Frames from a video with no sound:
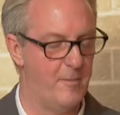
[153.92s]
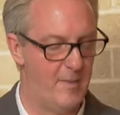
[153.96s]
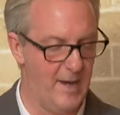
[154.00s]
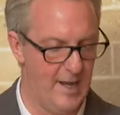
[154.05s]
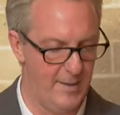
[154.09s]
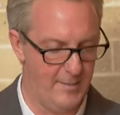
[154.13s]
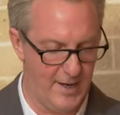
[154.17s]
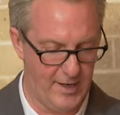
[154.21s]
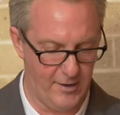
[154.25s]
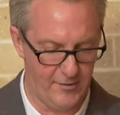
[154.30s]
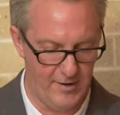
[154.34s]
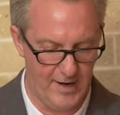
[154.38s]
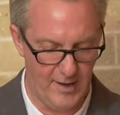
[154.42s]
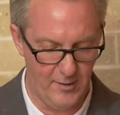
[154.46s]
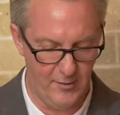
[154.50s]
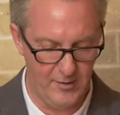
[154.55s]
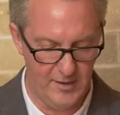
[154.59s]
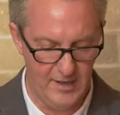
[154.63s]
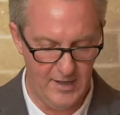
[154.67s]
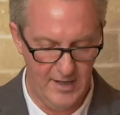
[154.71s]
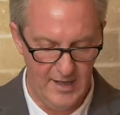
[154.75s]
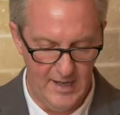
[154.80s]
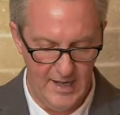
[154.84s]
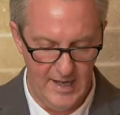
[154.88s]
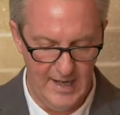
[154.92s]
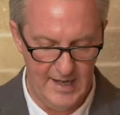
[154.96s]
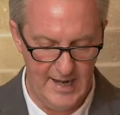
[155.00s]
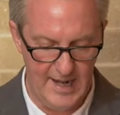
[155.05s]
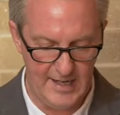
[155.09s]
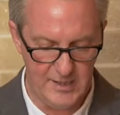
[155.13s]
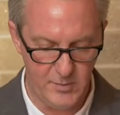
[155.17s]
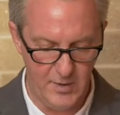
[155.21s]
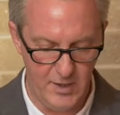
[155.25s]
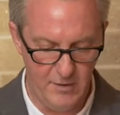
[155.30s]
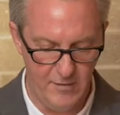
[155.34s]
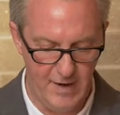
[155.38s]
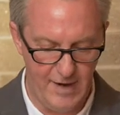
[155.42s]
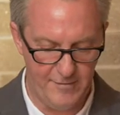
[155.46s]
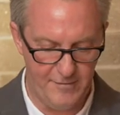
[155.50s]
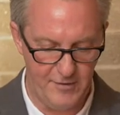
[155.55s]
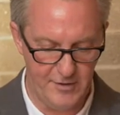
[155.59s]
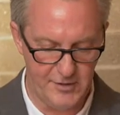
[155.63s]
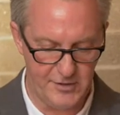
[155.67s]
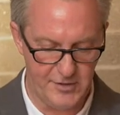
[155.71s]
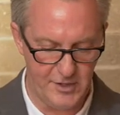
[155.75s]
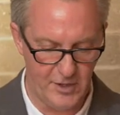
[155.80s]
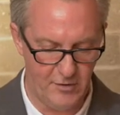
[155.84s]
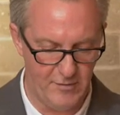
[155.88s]
my background. It ends with a
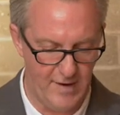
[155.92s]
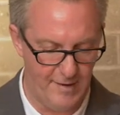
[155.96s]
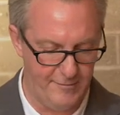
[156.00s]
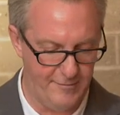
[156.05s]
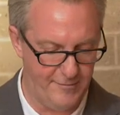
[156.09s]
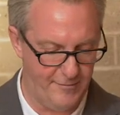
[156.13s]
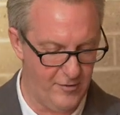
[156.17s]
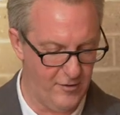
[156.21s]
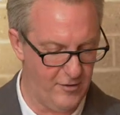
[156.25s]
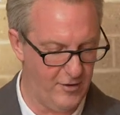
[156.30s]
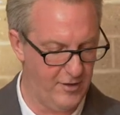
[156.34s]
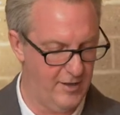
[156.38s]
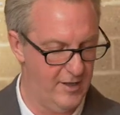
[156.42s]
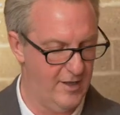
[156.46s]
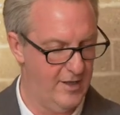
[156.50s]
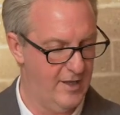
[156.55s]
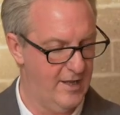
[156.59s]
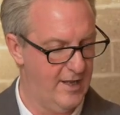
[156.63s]
reference to Grenfell,